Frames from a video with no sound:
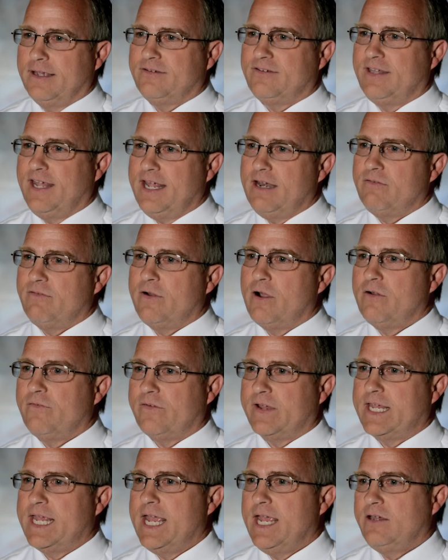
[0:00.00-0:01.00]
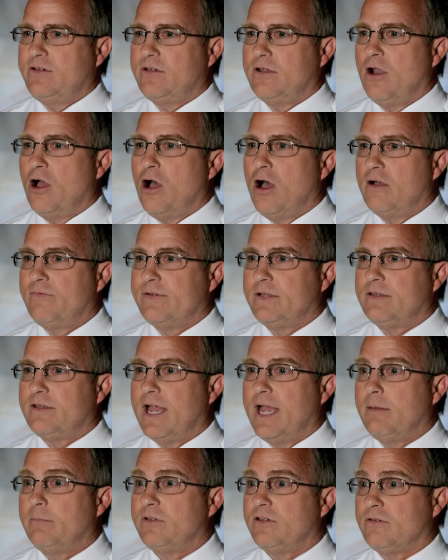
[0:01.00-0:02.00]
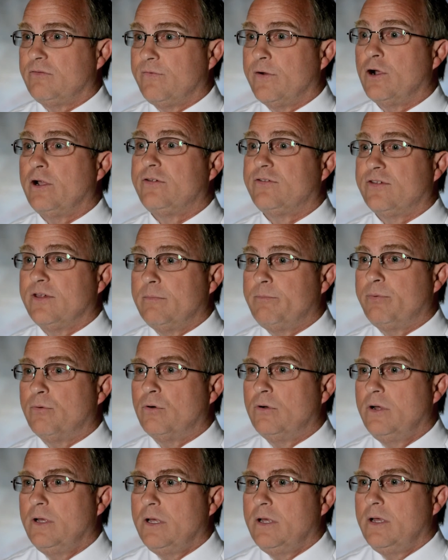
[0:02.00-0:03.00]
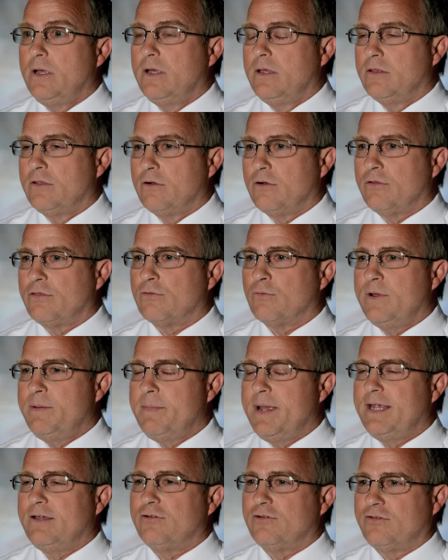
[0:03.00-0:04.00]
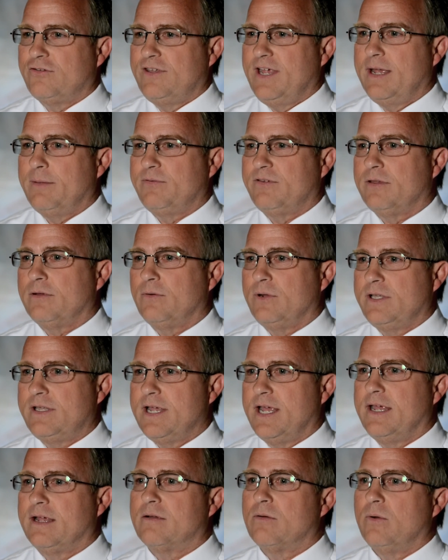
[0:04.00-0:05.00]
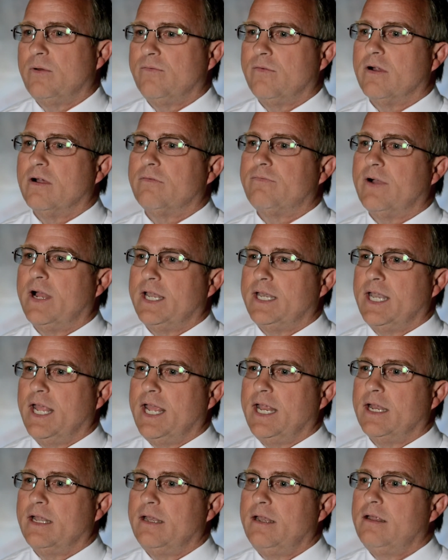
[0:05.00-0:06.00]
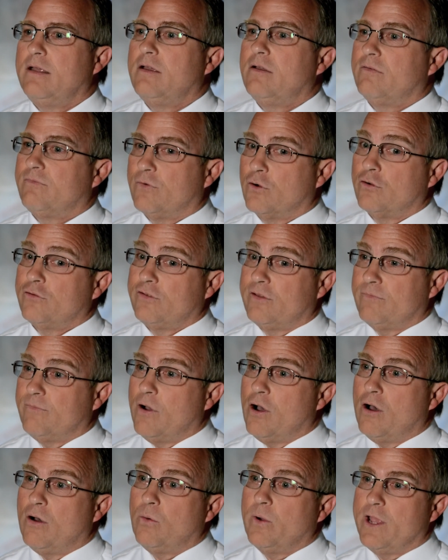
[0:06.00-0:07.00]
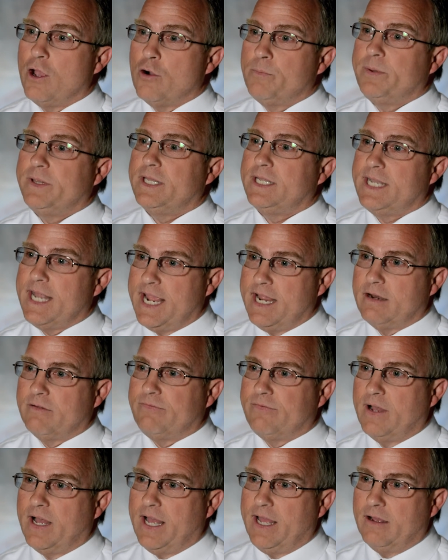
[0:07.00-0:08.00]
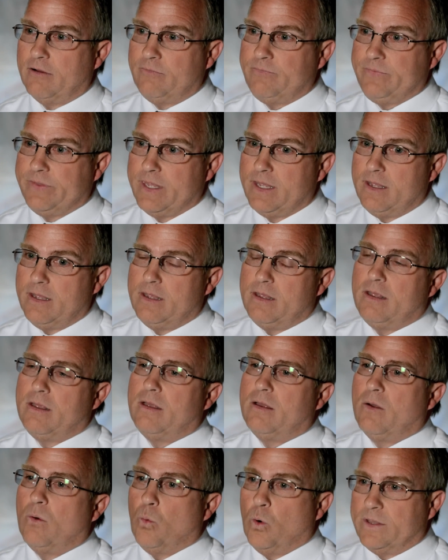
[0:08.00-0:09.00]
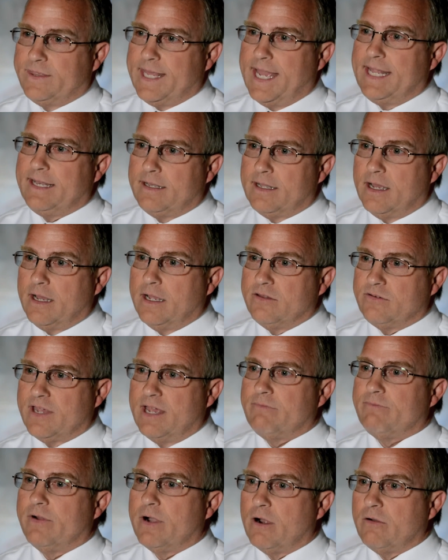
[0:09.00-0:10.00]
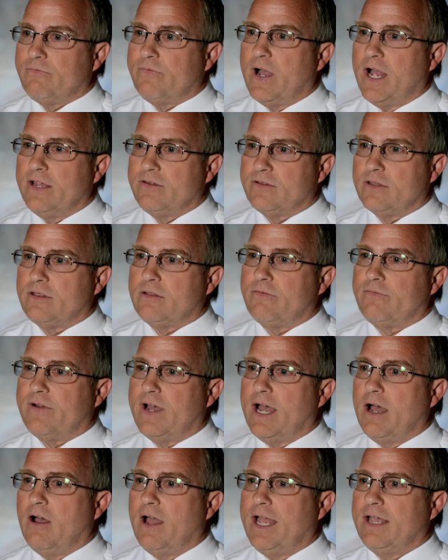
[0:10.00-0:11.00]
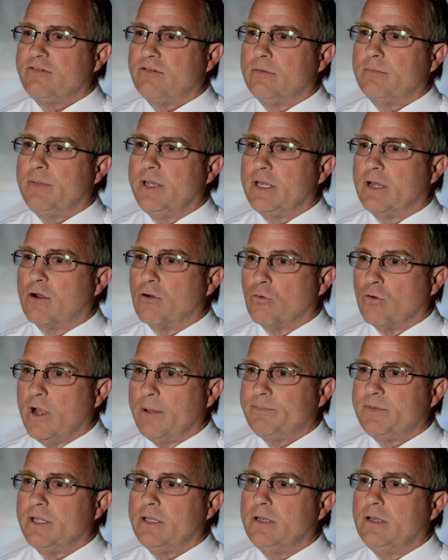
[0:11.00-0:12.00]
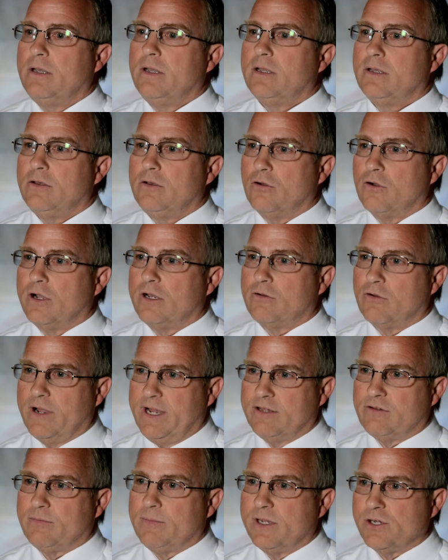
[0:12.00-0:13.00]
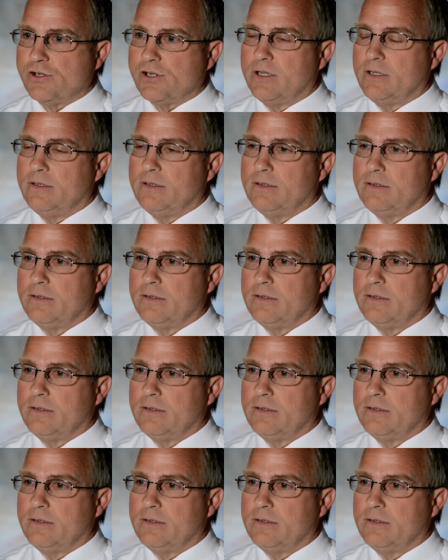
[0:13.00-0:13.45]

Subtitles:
Data verification oftentimes is very simple. There are three major steps that we take when we verify data. First of all, we open the data file. What that does, that verifies that the file hasn't been corrupted during transmission.